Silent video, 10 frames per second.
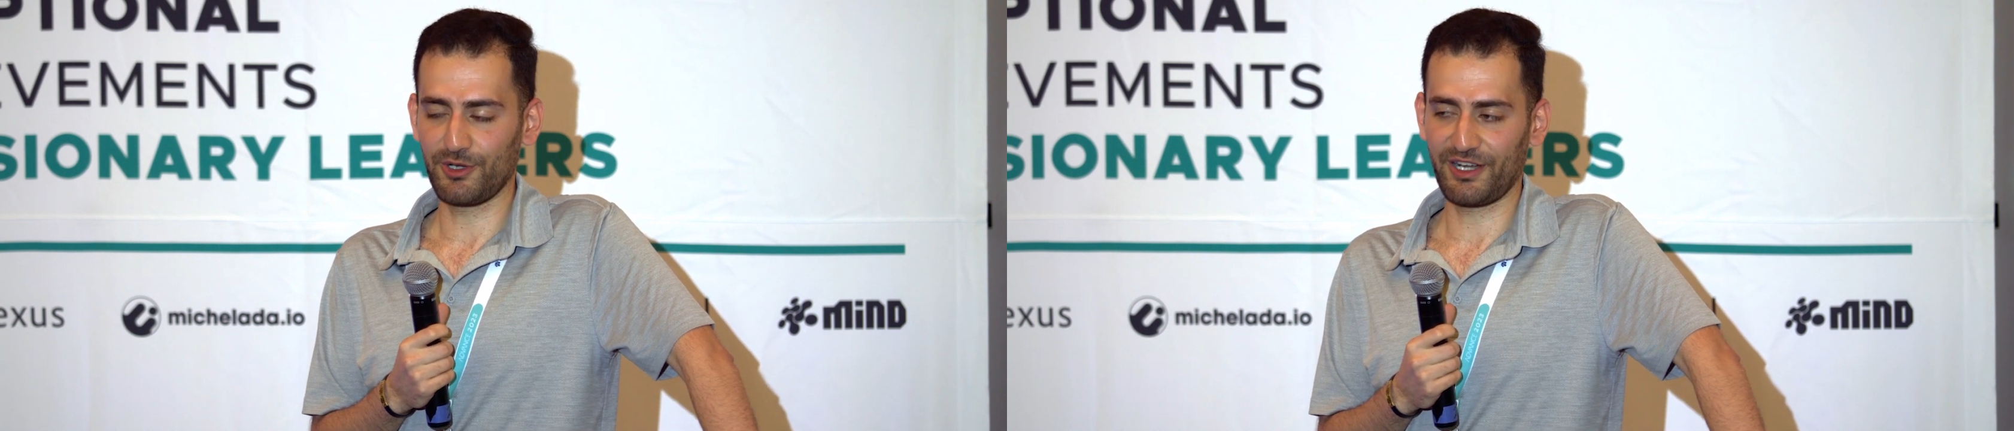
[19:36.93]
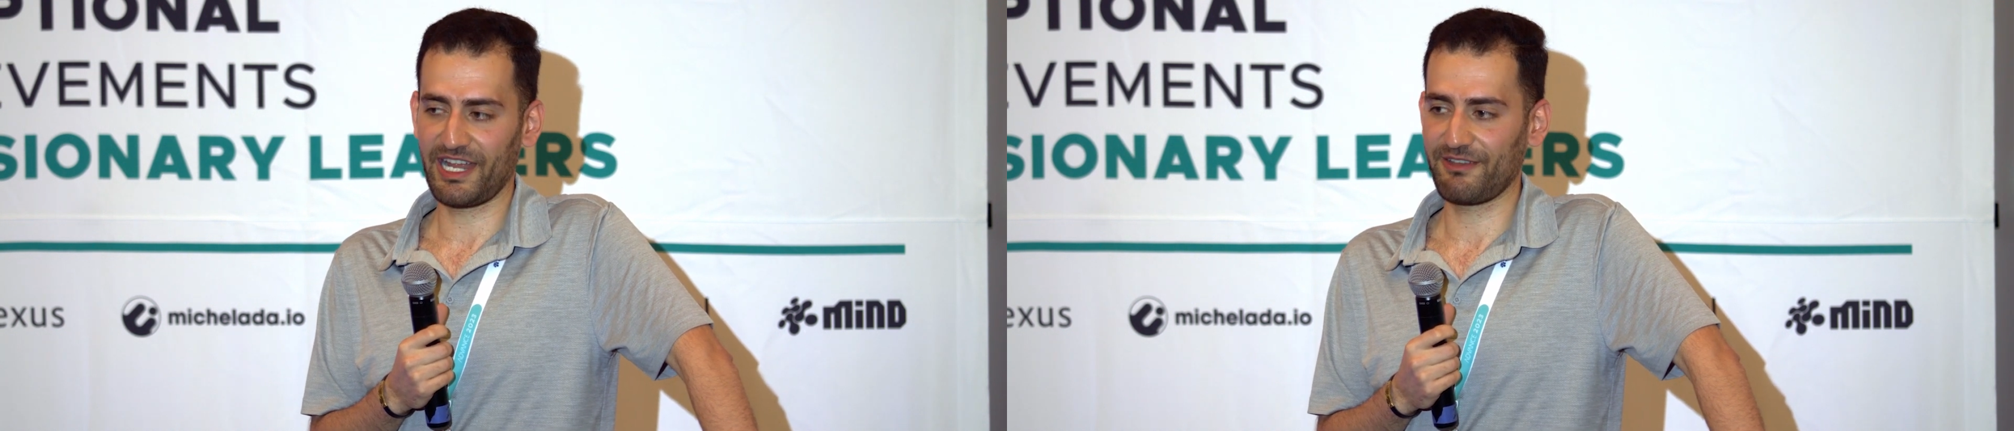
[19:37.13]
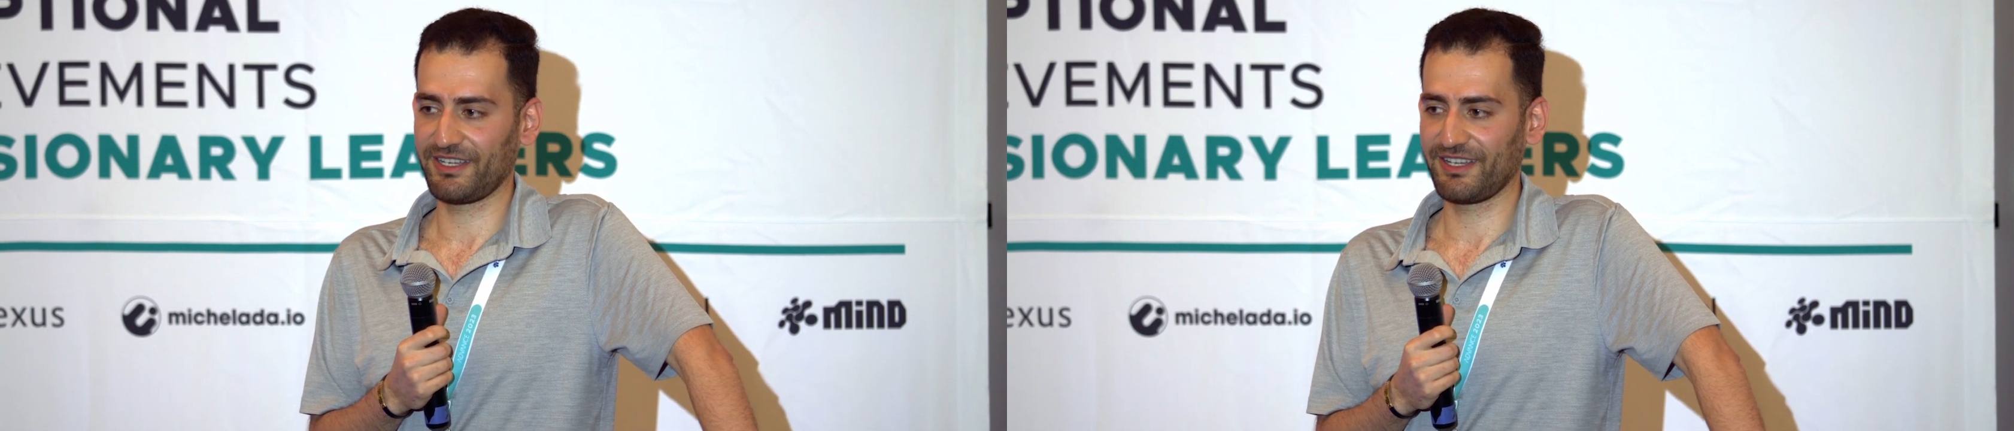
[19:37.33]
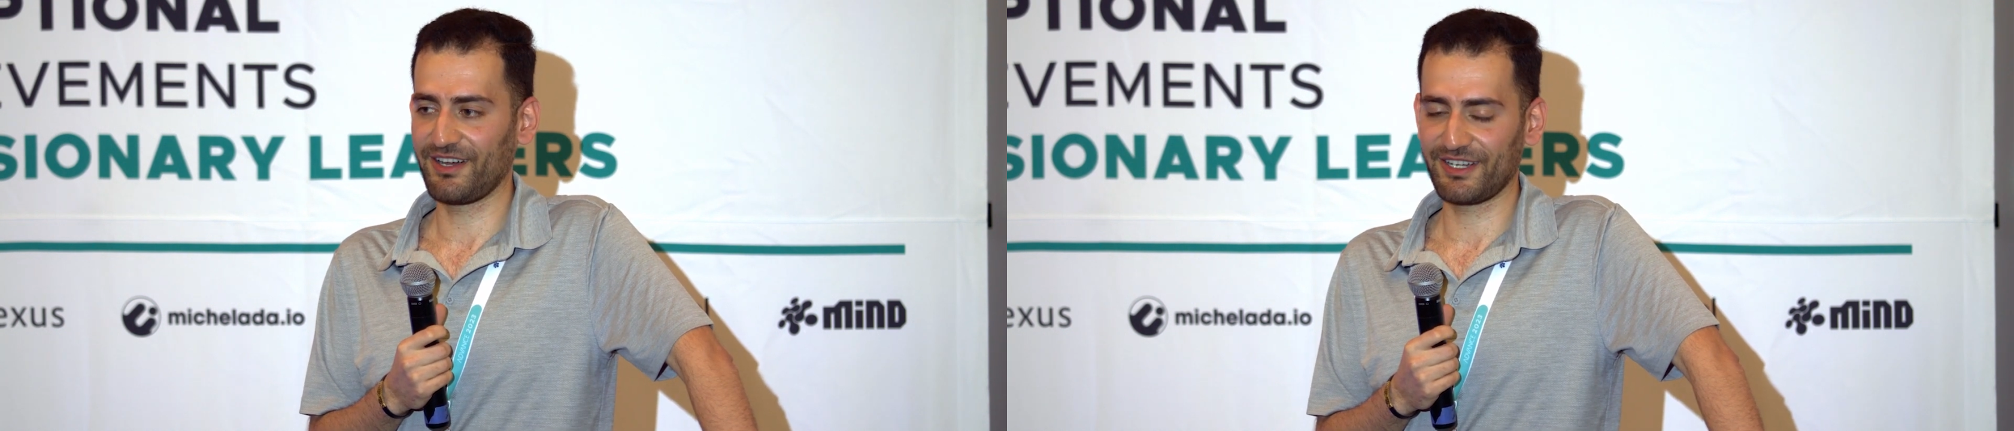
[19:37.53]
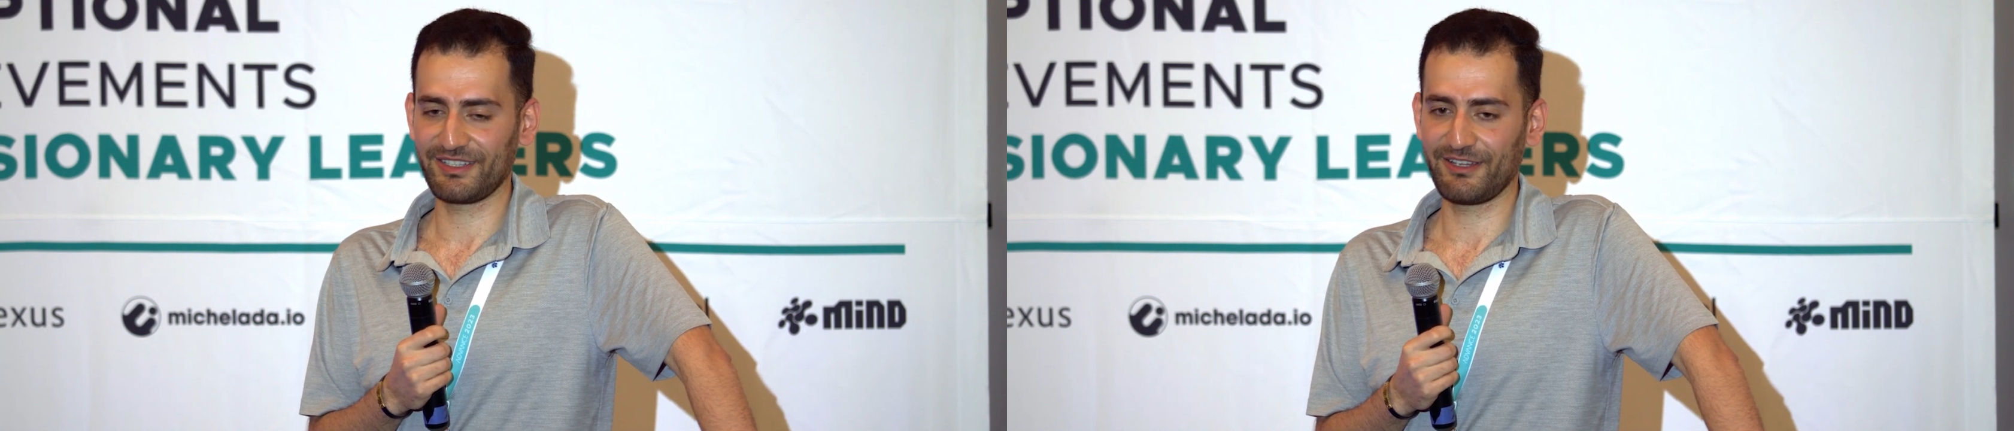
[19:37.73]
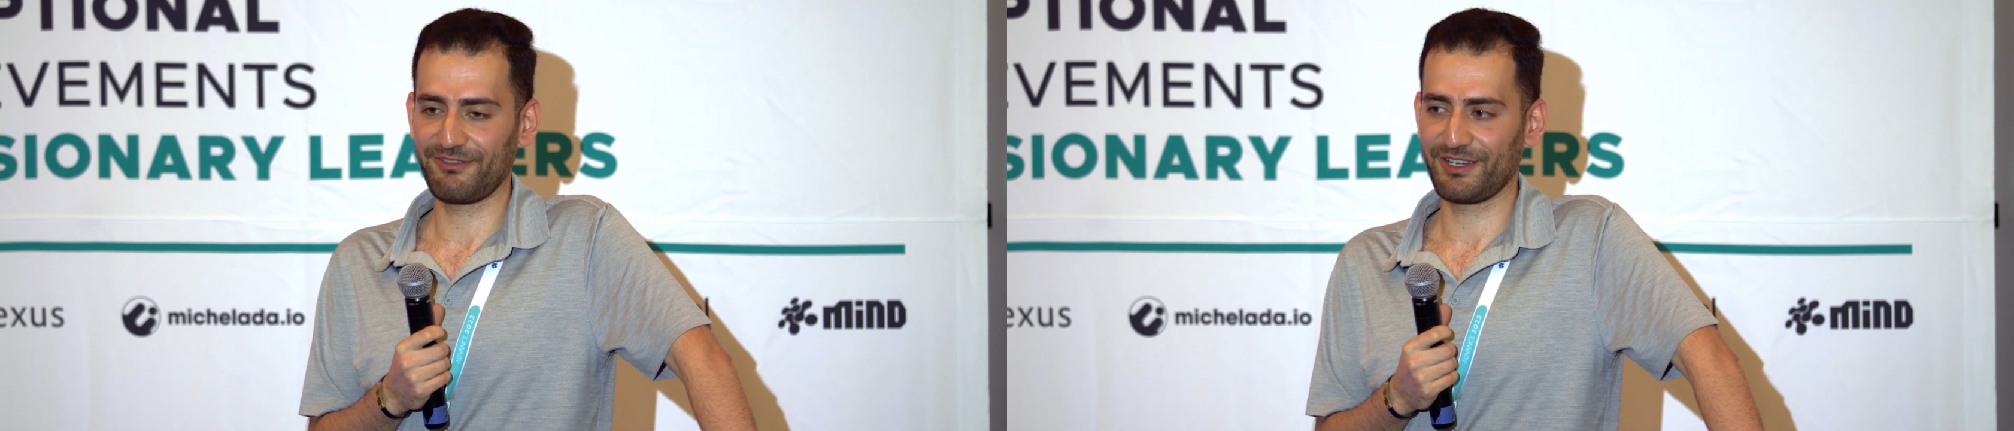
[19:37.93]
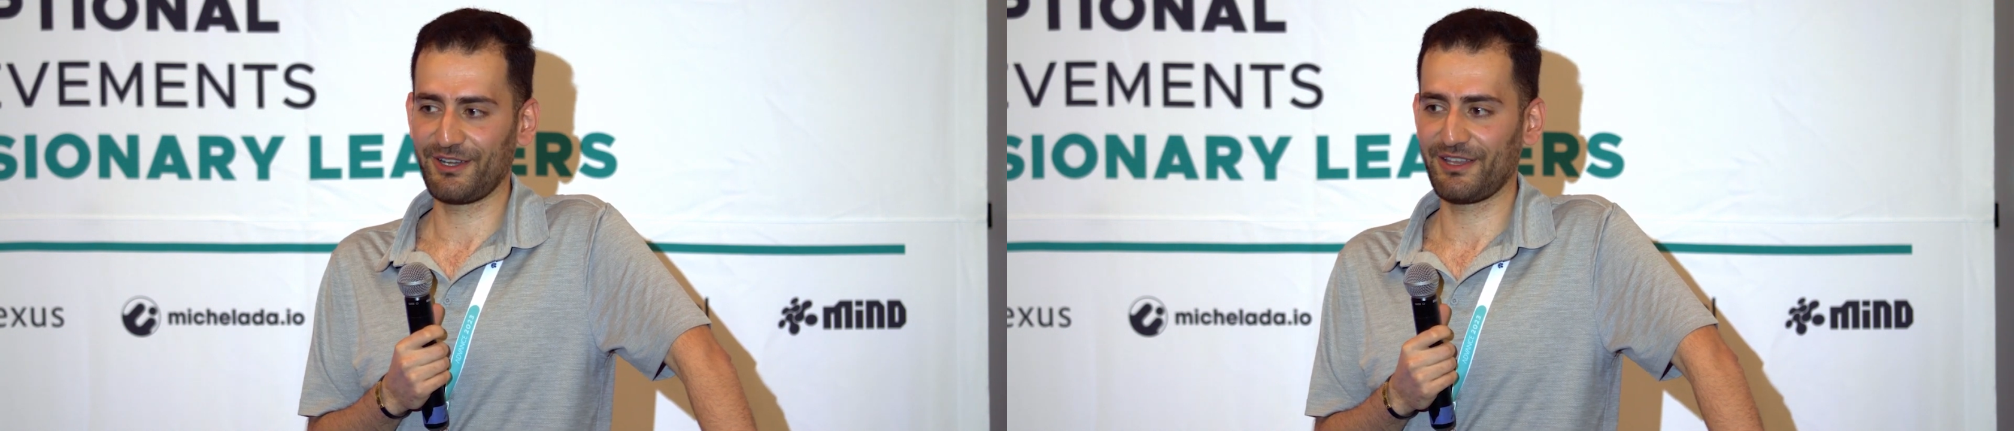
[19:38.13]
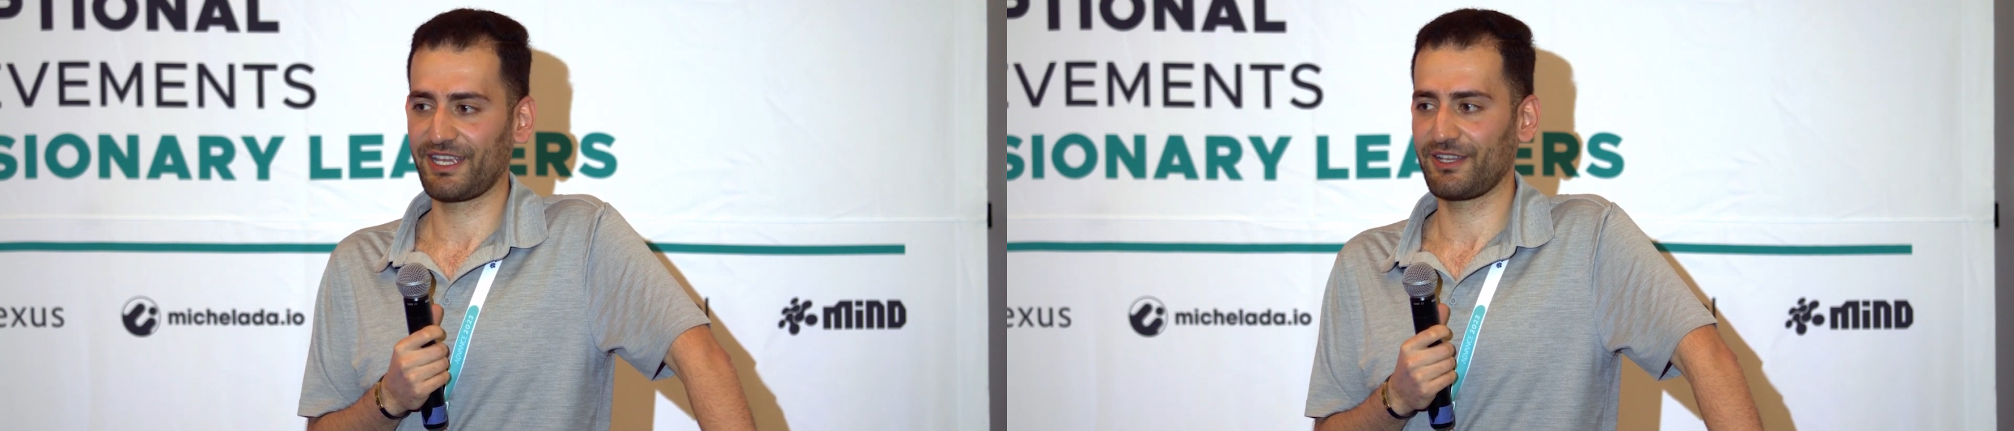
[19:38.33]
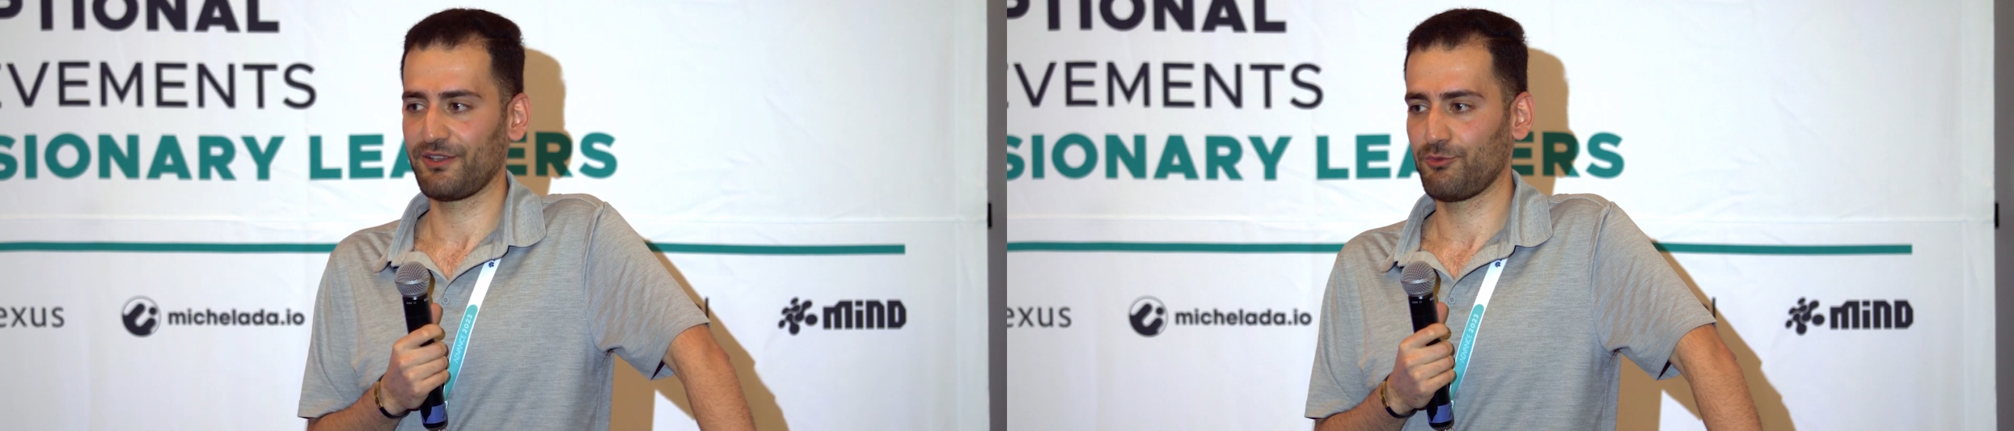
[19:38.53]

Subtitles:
who are having hard time figuring out like